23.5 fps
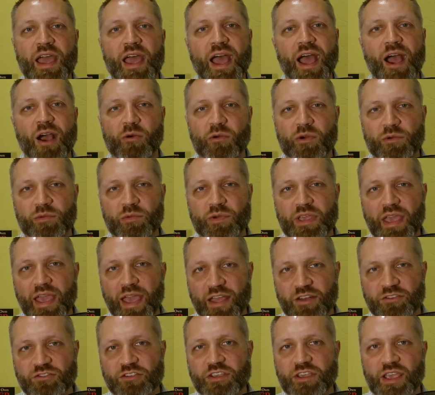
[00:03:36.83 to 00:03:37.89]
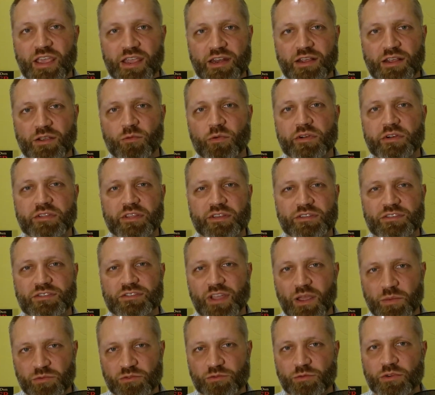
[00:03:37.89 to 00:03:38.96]
How are we educating? What are the
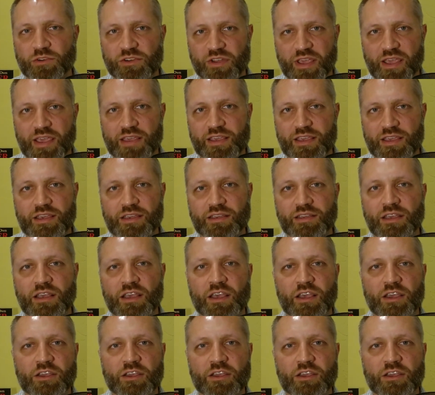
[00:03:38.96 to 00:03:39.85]
steps we're taking